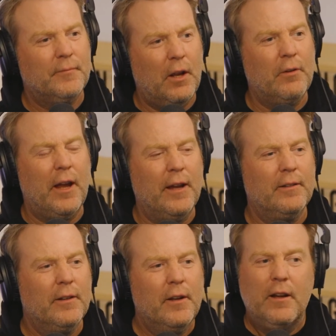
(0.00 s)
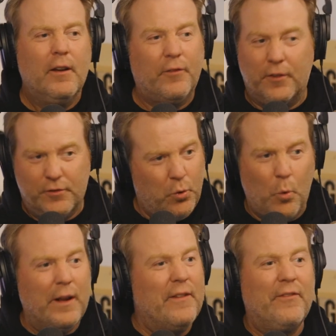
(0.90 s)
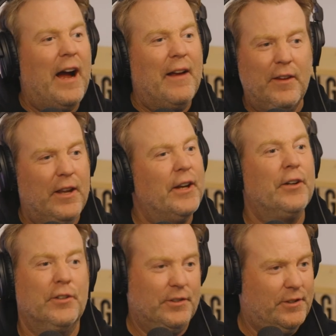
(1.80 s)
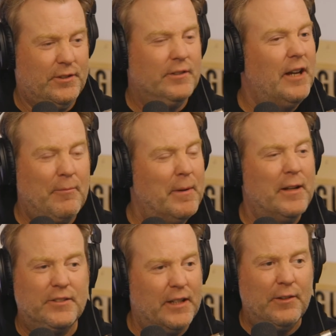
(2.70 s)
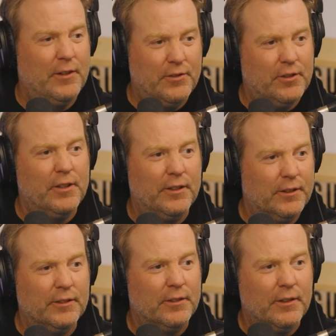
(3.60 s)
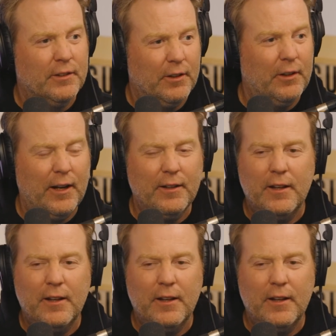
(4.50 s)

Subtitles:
Okay, for 25 years I've been a sound engineer. All right.